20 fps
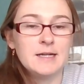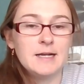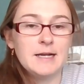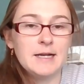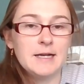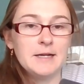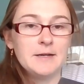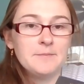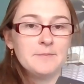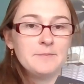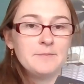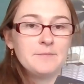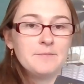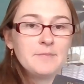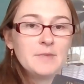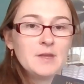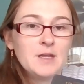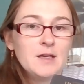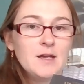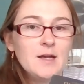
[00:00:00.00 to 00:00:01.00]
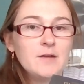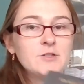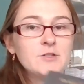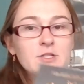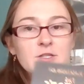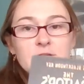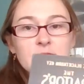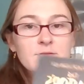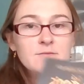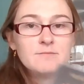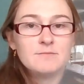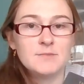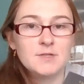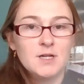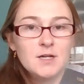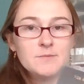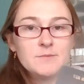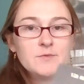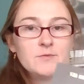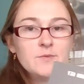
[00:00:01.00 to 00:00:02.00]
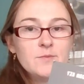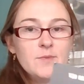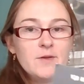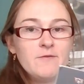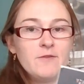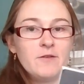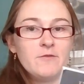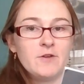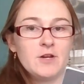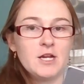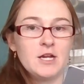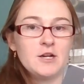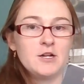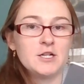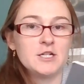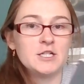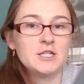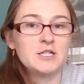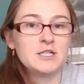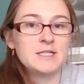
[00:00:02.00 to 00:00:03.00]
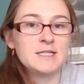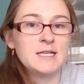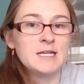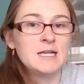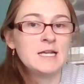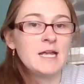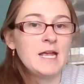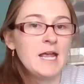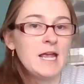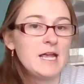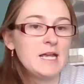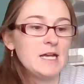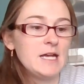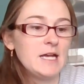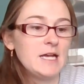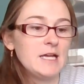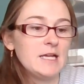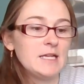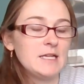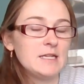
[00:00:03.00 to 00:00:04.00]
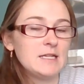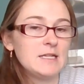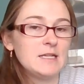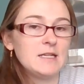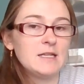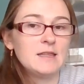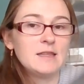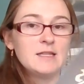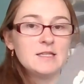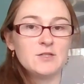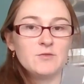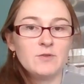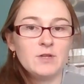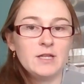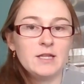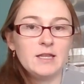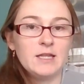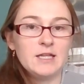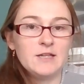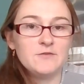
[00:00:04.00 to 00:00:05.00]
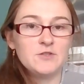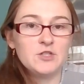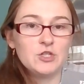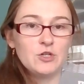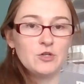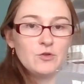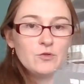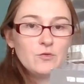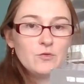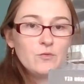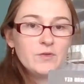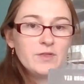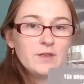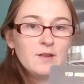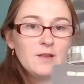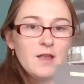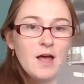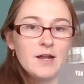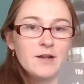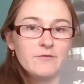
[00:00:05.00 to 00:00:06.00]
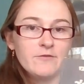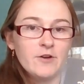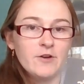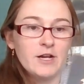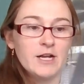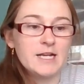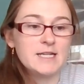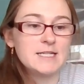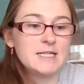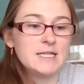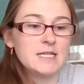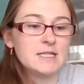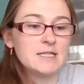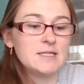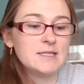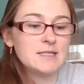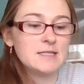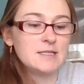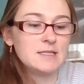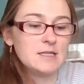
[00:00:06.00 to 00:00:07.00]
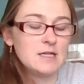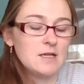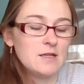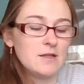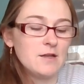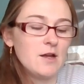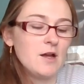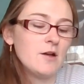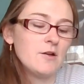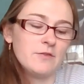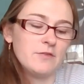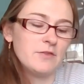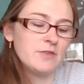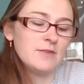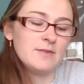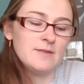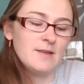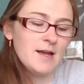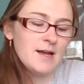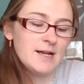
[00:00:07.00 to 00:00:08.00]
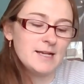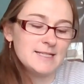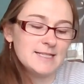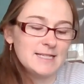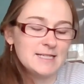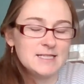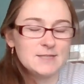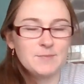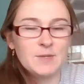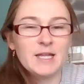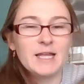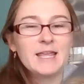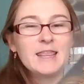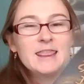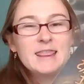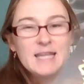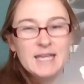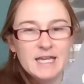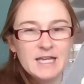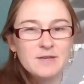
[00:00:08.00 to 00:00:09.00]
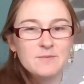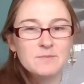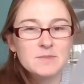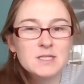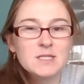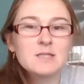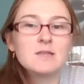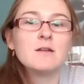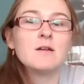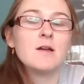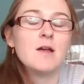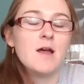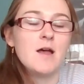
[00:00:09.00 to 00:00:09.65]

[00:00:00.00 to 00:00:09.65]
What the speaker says: Tom's one of my favorite characters. And this really leaves you with a lot of great ideas, not ideas, but like themes.